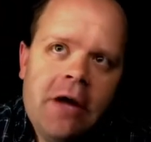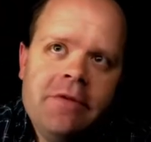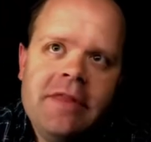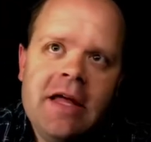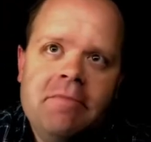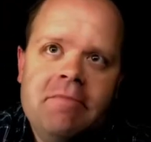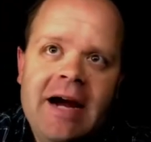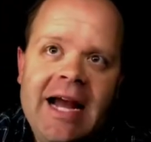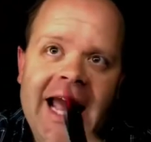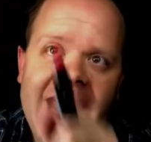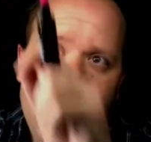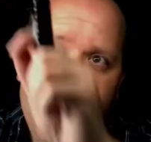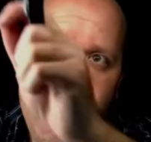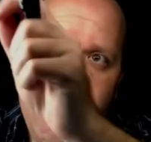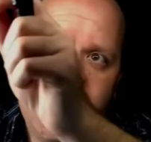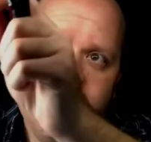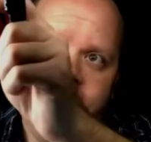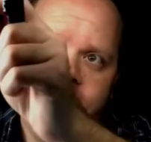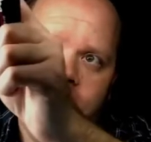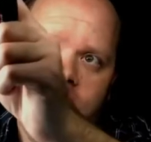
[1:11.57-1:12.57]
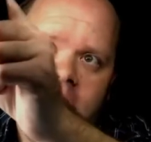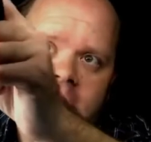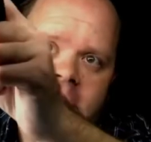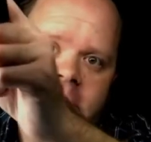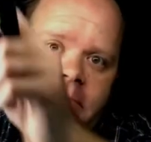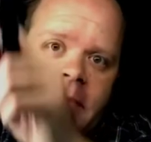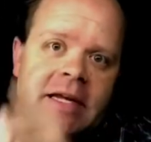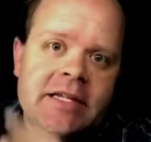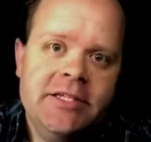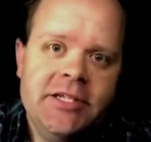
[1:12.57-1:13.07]
my actual
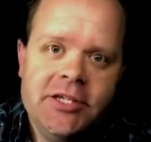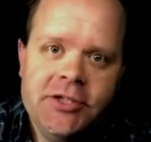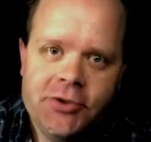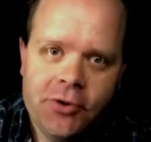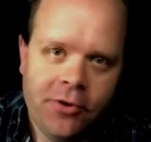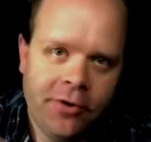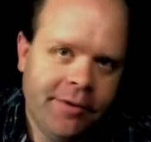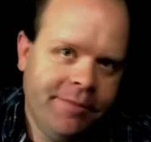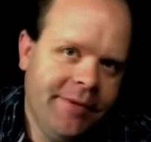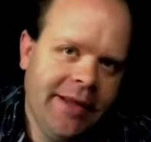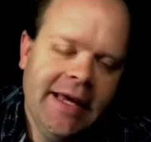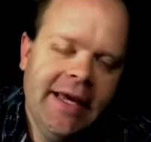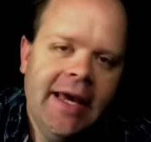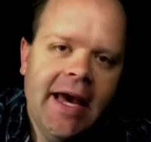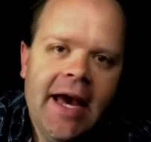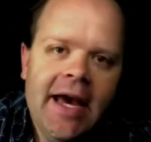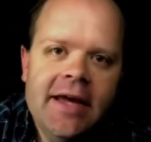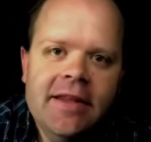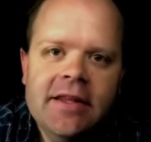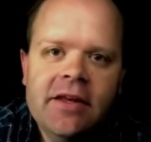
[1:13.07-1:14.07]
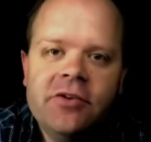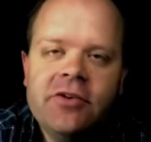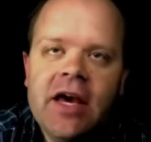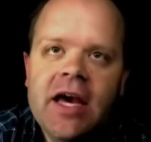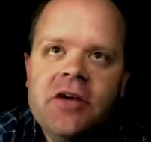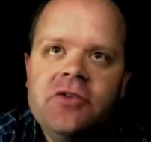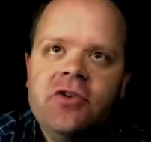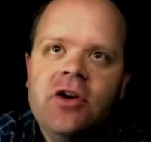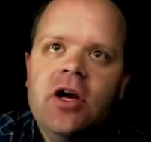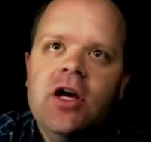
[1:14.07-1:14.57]
expenses, or EA in this
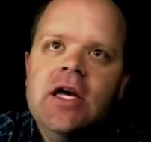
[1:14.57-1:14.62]
case,